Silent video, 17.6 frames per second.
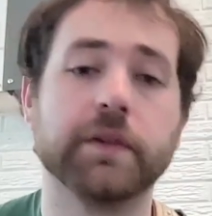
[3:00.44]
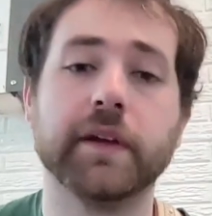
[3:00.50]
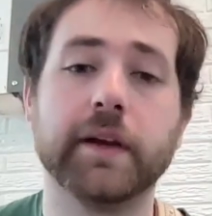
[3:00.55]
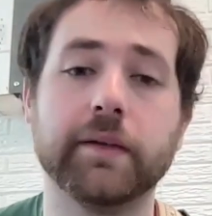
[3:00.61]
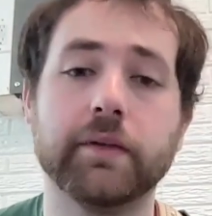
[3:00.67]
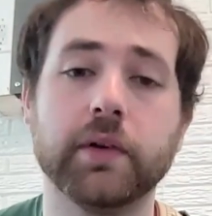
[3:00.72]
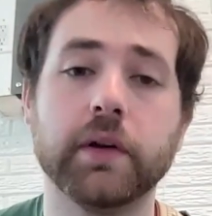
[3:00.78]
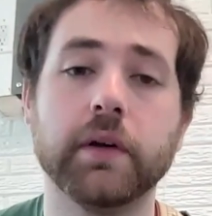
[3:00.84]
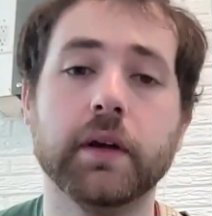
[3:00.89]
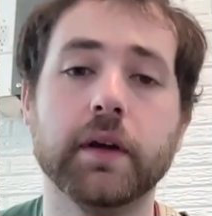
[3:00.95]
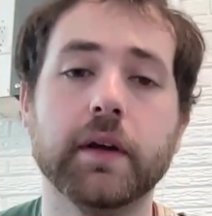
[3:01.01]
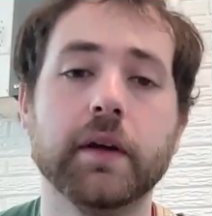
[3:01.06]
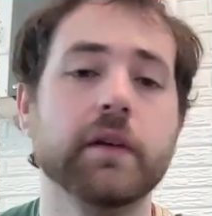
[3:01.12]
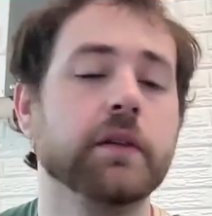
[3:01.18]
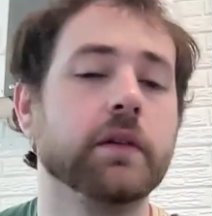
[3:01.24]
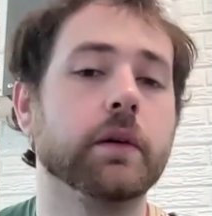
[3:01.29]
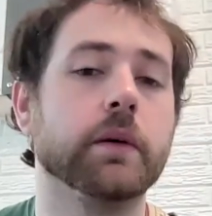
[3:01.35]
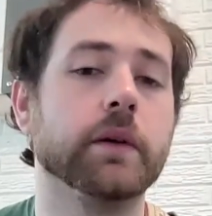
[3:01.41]
7.
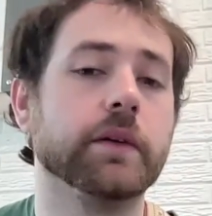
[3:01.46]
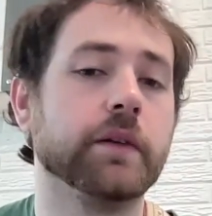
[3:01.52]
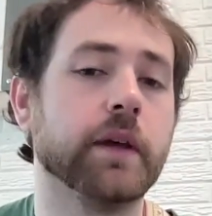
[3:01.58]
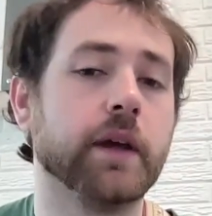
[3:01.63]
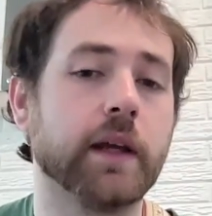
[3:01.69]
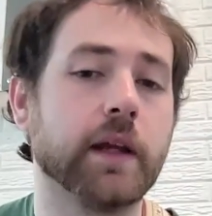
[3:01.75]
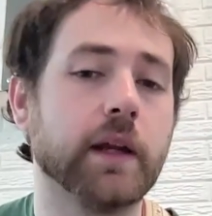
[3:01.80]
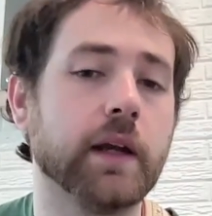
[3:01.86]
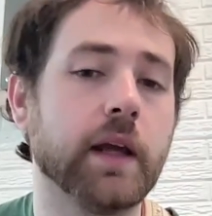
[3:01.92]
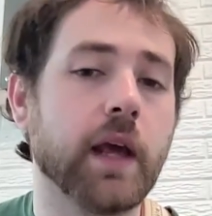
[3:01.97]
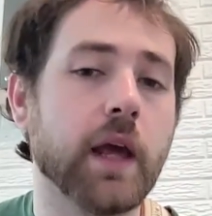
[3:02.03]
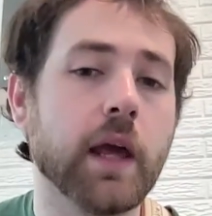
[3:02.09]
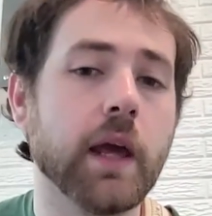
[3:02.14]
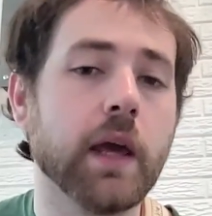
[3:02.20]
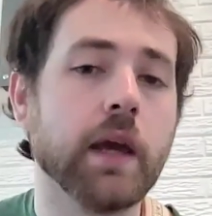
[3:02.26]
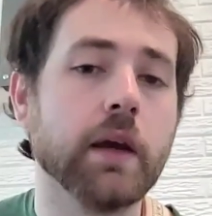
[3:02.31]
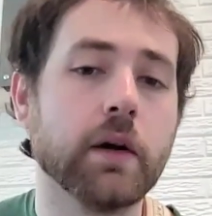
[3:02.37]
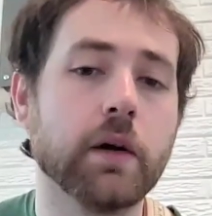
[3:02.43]
So it's like an
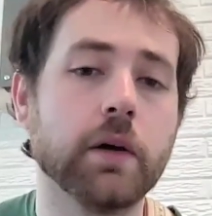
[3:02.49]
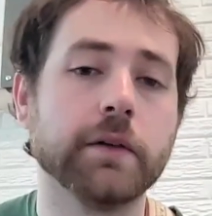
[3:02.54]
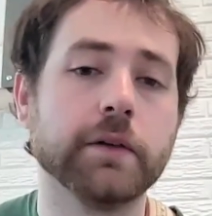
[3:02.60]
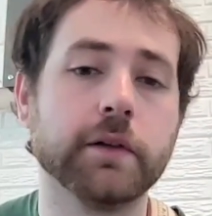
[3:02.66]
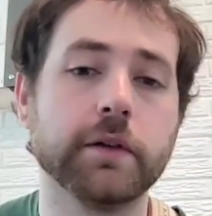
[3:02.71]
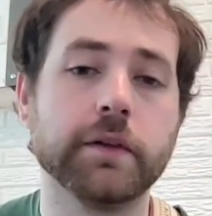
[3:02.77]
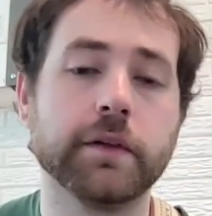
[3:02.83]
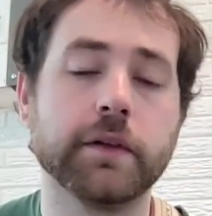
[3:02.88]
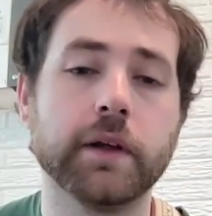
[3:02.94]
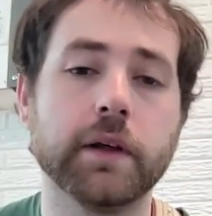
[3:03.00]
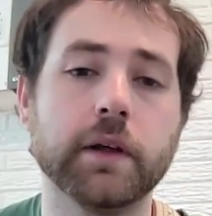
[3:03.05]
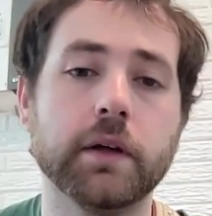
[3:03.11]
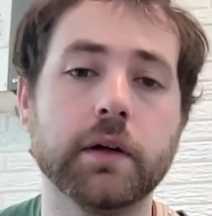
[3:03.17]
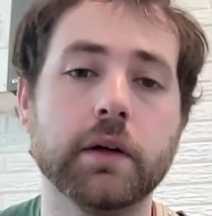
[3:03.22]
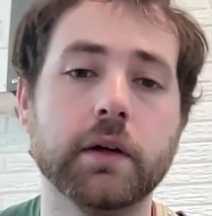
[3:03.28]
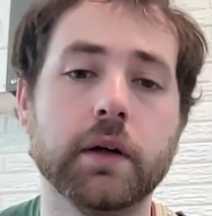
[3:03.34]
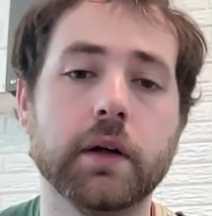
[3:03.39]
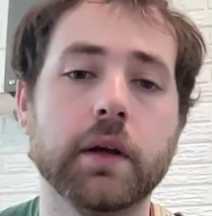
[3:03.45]
A altered
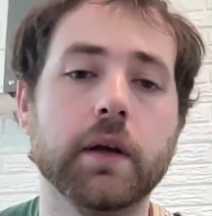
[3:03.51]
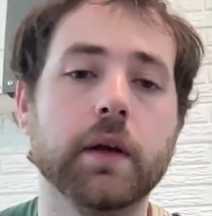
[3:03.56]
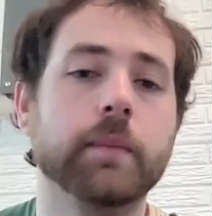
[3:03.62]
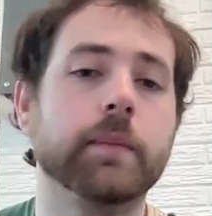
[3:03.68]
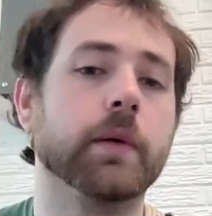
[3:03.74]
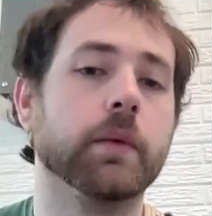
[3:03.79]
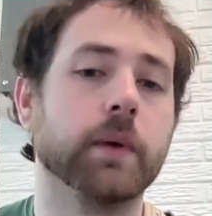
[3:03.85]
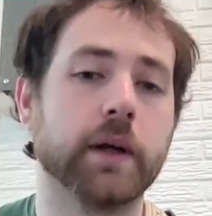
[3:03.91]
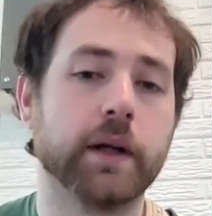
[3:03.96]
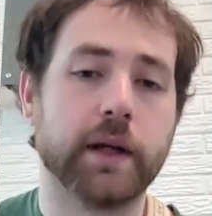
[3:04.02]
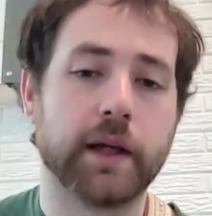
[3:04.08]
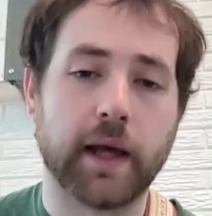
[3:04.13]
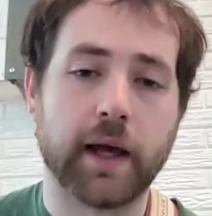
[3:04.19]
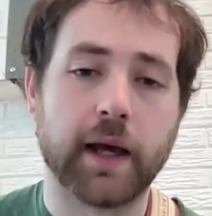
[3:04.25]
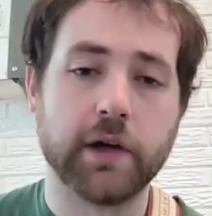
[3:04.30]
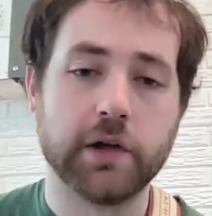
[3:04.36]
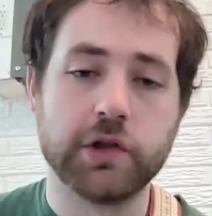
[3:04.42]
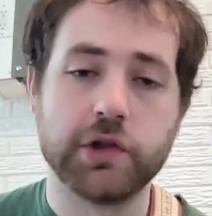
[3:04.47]
scale, but we're going to
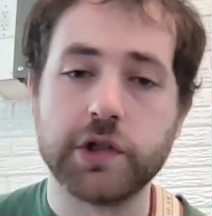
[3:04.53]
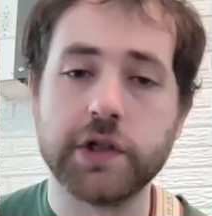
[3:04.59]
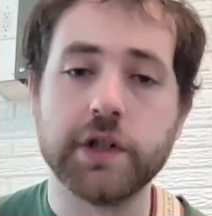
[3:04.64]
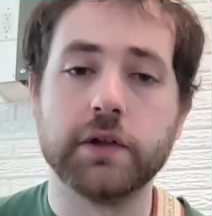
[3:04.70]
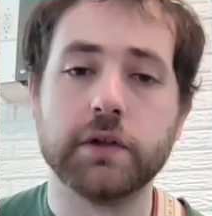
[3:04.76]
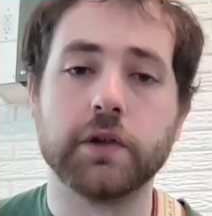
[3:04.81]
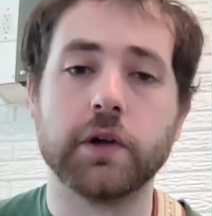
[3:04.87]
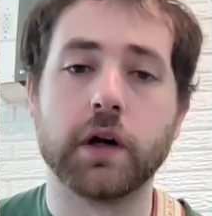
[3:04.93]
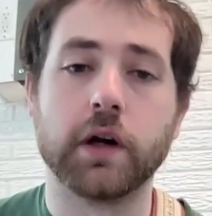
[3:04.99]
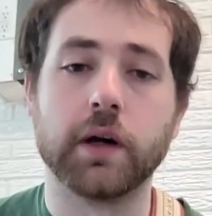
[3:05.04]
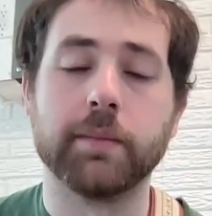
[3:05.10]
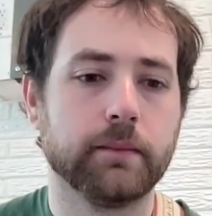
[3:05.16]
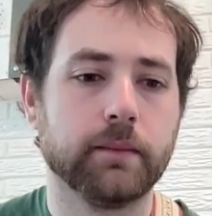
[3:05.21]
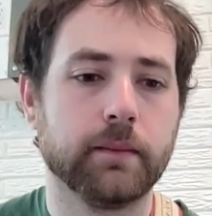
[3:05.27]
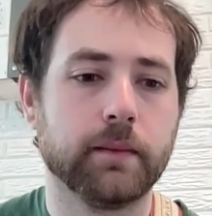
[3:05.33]
add G sharp.